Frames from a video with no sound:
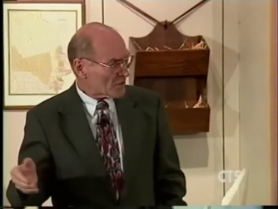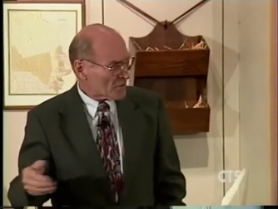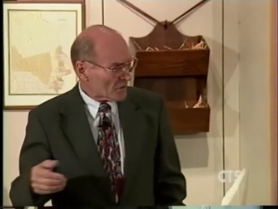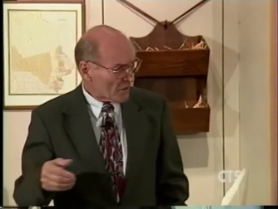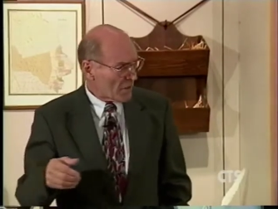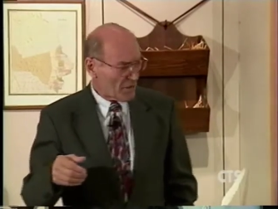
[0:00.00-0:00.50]
to
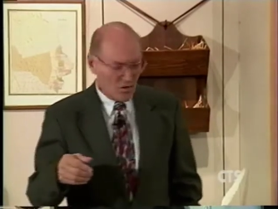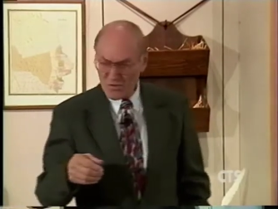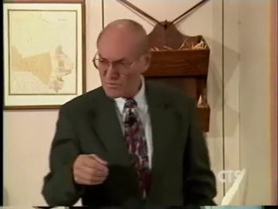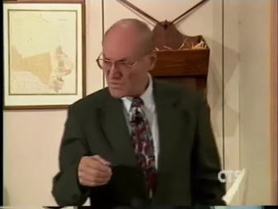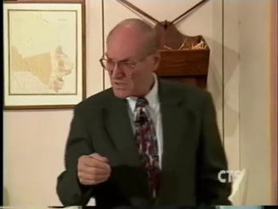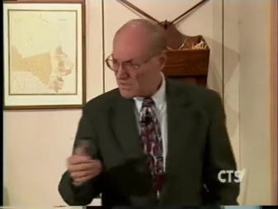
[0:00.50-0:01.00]
Sherlock
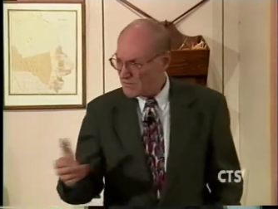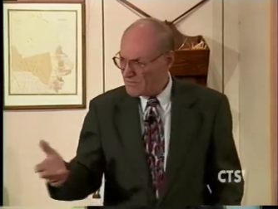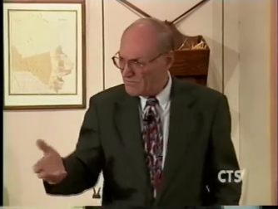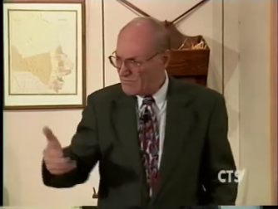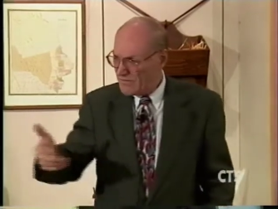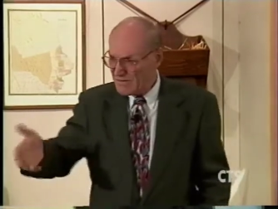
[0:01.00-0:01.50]
Holmes to
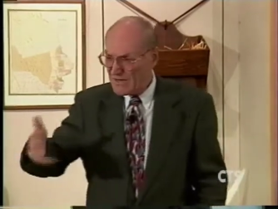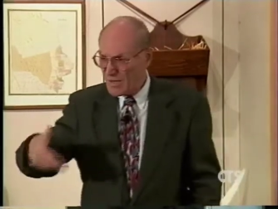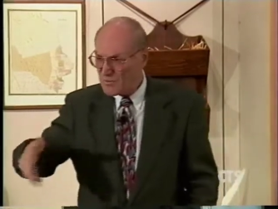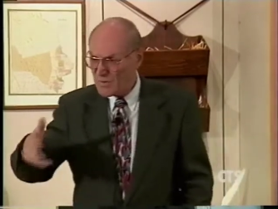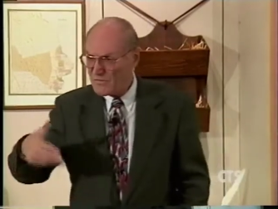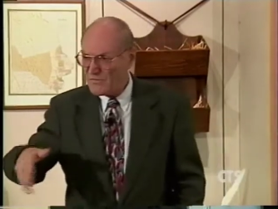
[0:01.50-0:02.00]

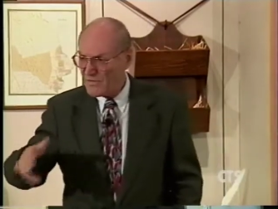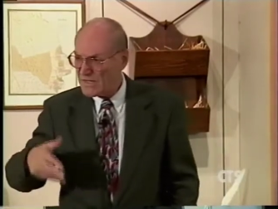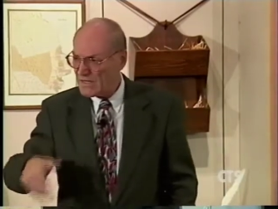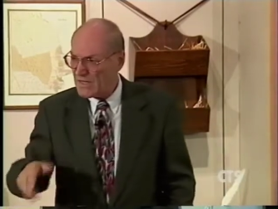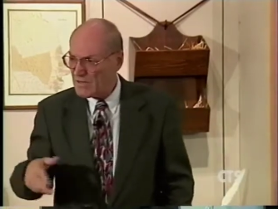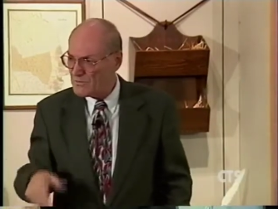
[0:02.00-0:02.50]
help him
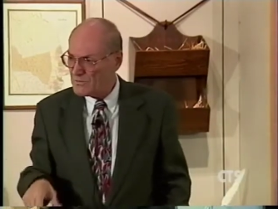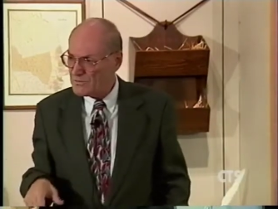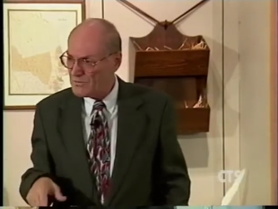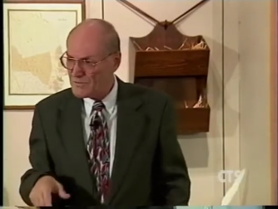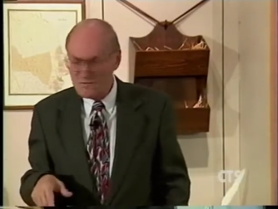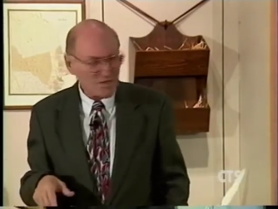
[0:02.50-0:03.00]
find out
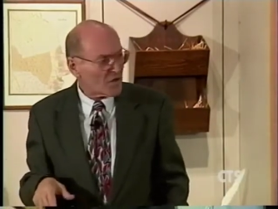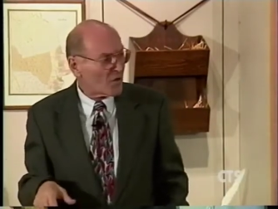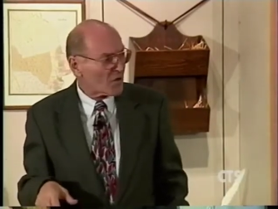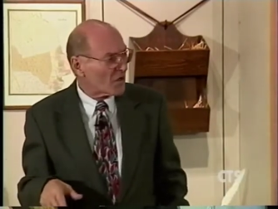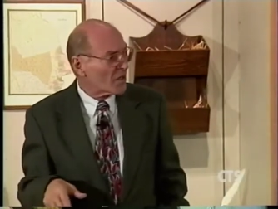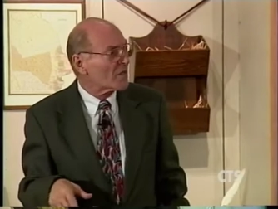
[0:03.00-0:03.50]
what was
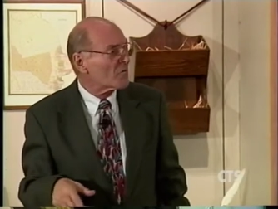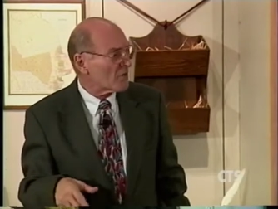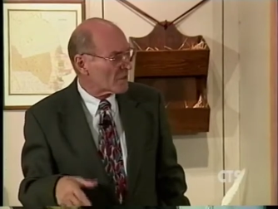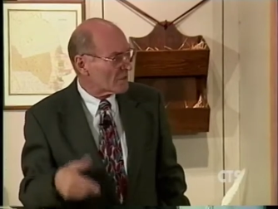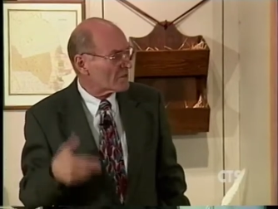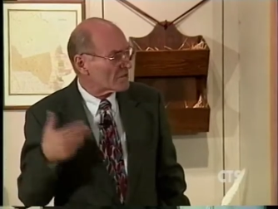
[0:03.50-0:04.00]
going on. He
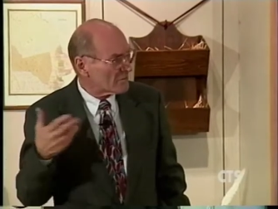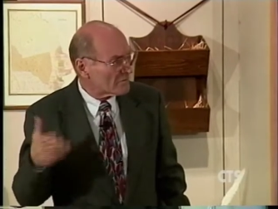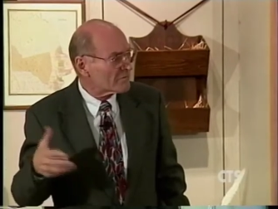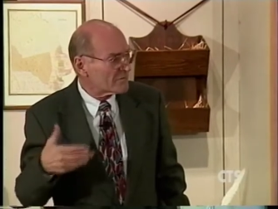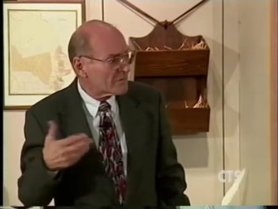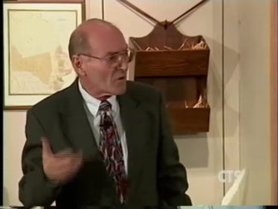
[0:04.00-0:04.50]
wanted to
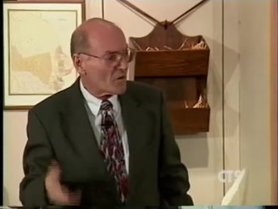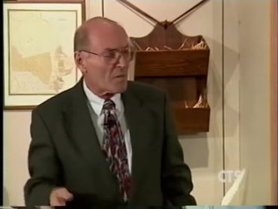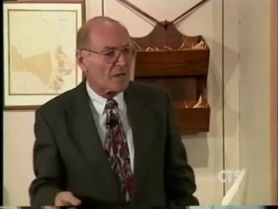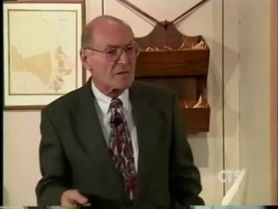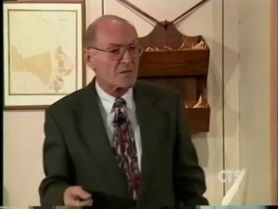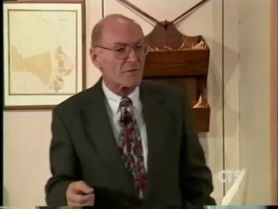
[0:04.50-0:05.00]
know
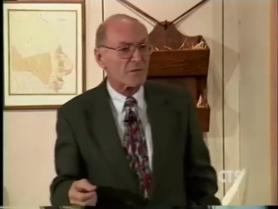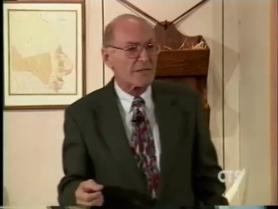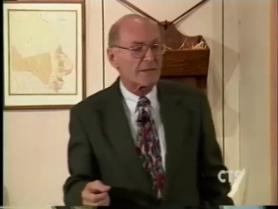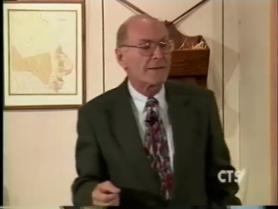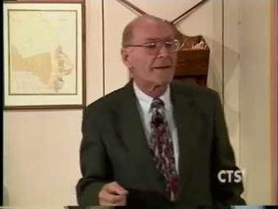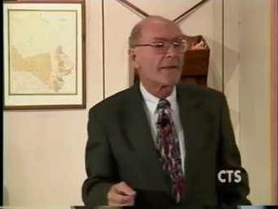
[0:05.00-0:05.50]
about his friend.